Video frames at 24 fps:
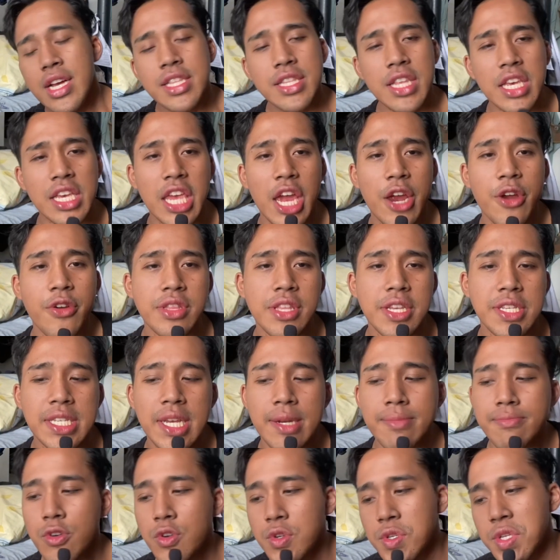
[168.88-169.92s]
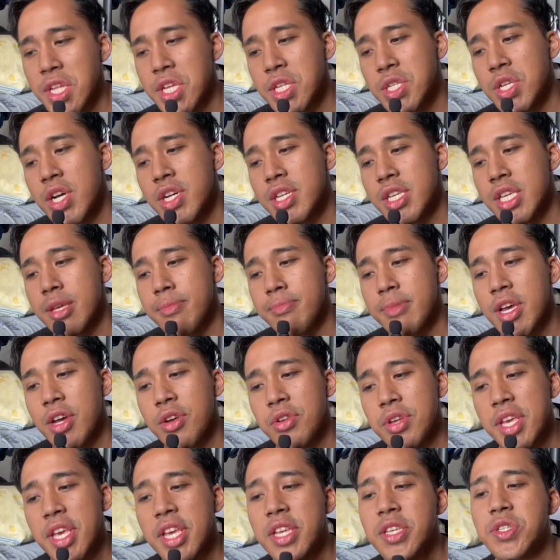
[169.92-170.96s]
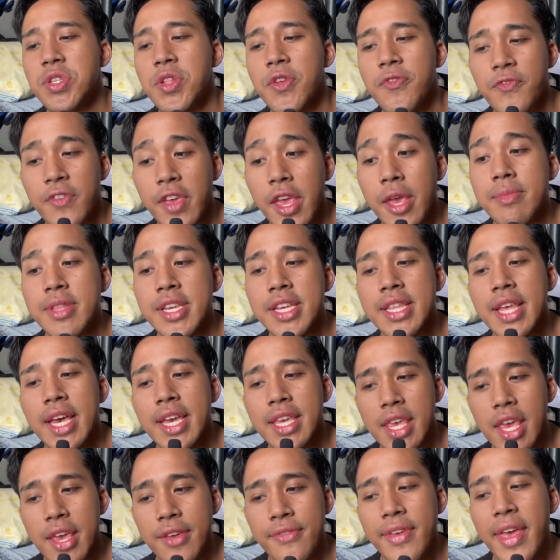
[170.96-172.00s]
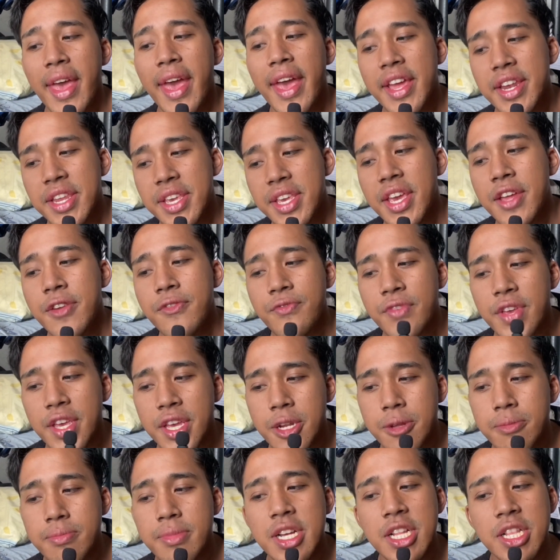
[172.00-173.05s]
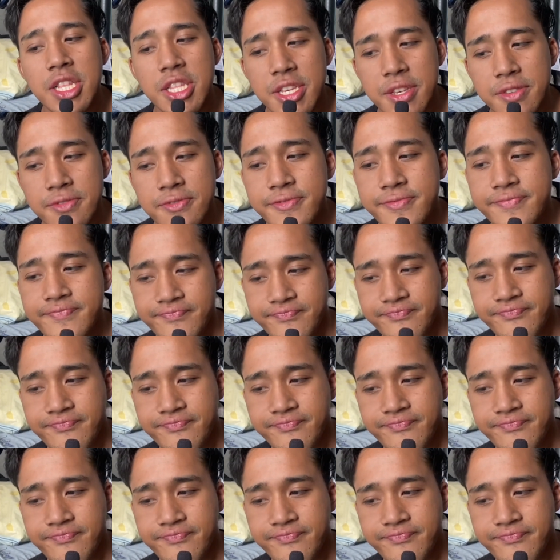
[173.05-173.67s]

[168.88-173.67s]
The characters I'm mostly talking about is the family that gave Eddie and Venom a lift.